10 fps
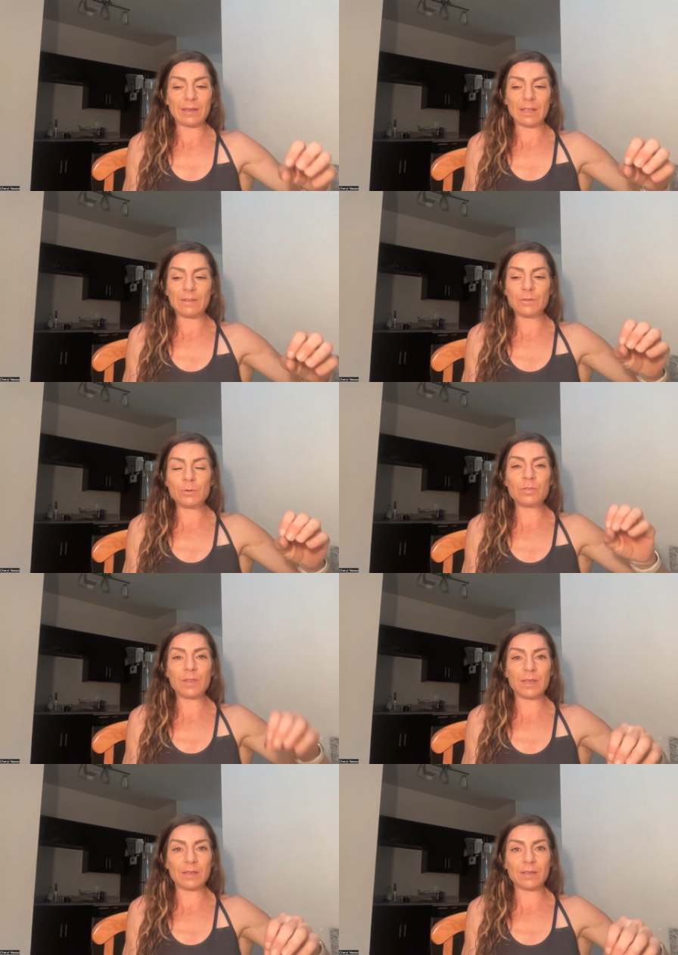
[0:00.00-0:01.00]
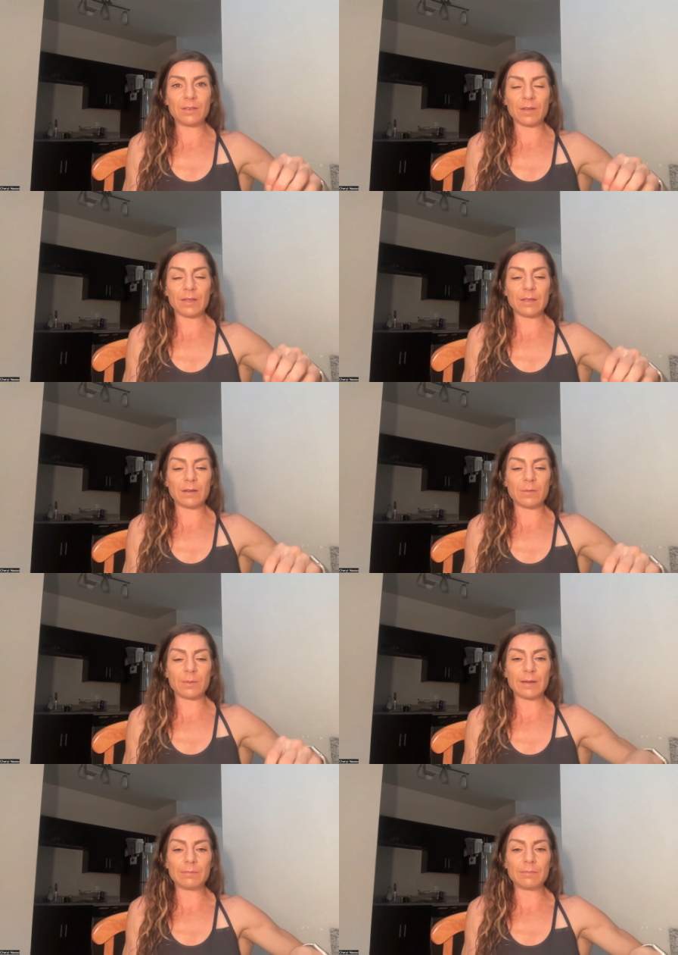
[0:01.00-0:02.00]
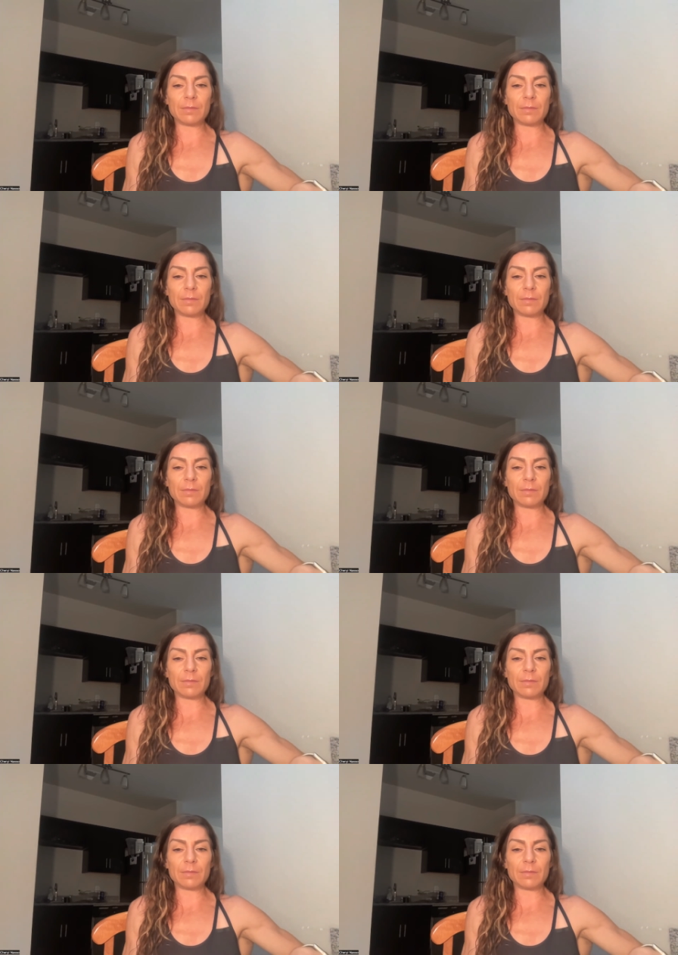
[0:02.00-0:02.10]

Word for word: if you think you're like, you know what,